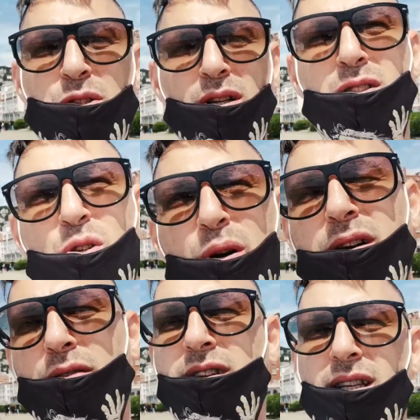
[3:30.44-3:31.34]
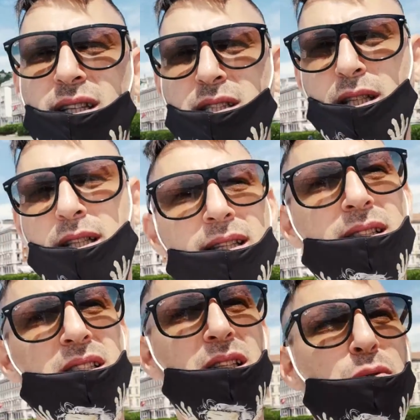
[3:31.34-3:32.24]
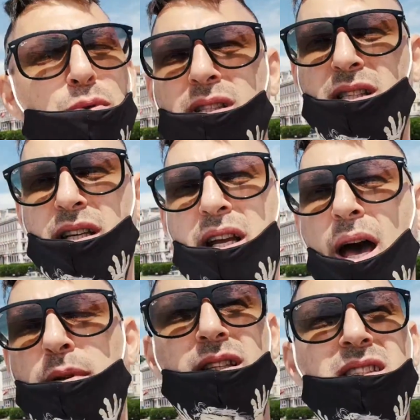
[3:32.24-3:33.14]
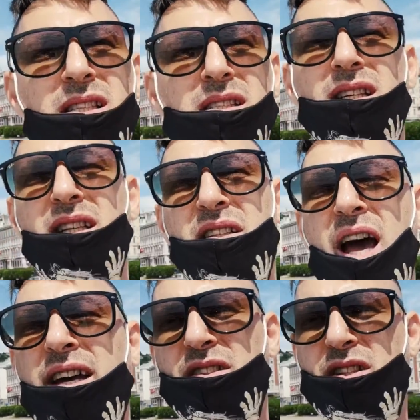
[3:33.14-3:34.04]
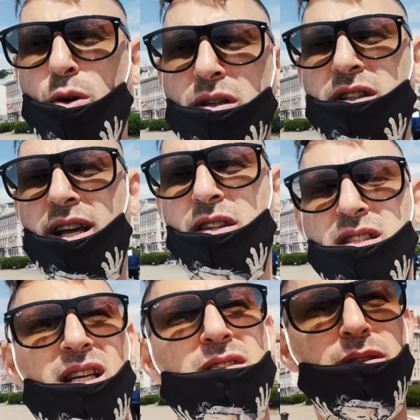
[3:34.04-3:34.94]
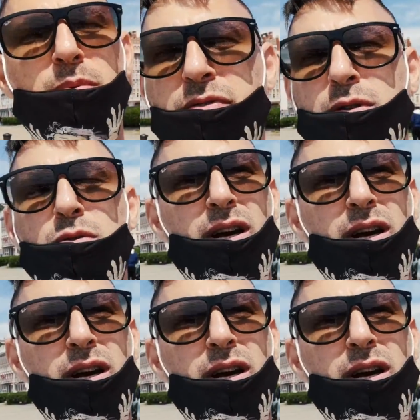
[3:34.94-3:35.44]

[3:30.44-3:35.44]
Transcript: short story of the city. The city was inhabited since the 9th or 10th century before